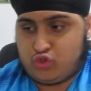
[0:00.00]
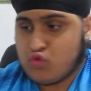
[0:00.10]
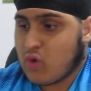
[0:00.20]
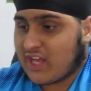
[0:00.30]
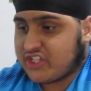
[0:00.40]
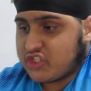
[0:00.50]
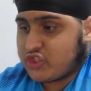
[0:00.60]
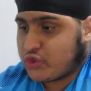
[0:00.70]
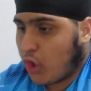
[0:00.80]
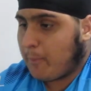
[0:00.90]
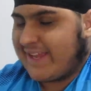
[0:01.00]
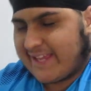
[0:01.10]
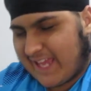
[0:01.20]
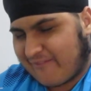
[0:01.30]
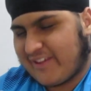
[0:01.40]
Do I just
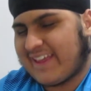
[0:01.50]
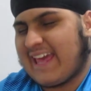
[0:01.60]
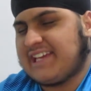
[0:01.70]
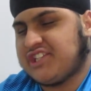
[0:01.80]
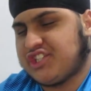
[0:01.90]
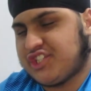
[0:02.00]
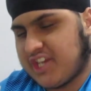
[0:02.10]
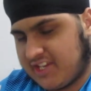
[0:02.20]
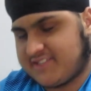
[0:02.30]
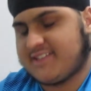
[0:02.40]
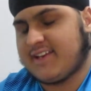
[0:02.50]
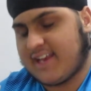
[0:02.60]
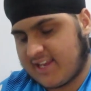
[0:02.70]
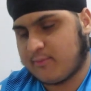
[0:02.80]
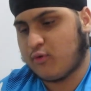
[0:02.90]
stop giving a shit
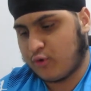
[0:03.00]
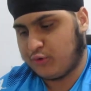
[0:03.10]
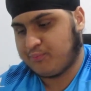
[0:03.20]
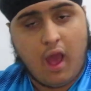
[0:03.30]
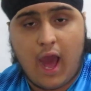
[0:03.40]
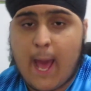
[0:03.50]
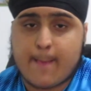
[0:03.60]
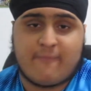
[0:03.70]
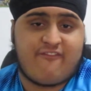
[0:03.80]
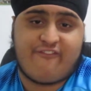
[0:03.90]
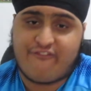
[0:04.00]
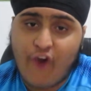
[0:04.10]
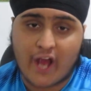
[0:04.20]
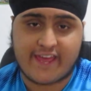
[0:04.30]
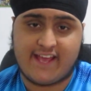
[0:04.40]
anymore? I'm
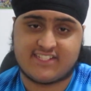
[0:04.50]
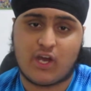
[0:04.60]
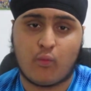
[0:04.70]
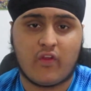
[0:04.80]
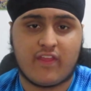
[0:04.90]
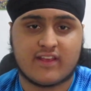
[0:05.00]
fucking done with